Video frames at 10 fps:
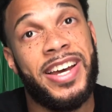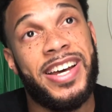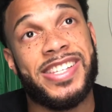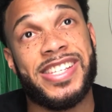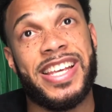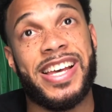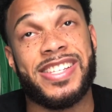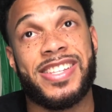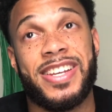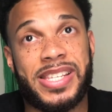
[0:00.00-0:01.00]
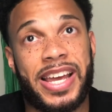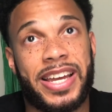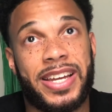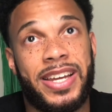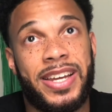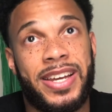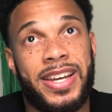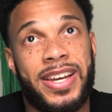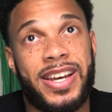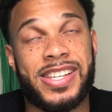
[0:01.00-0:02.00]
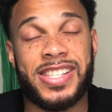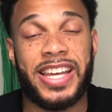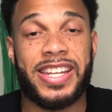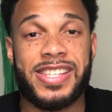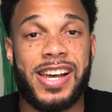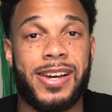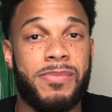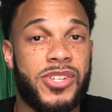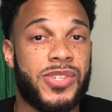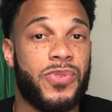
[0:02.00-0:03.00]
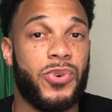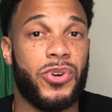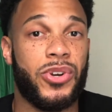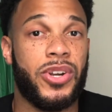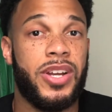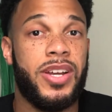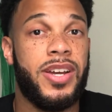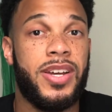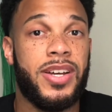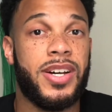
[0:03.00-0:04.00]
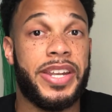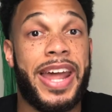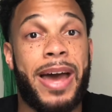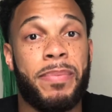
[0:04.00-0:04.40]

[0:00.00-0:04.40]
Siesta. It's like a slated time just for a nap.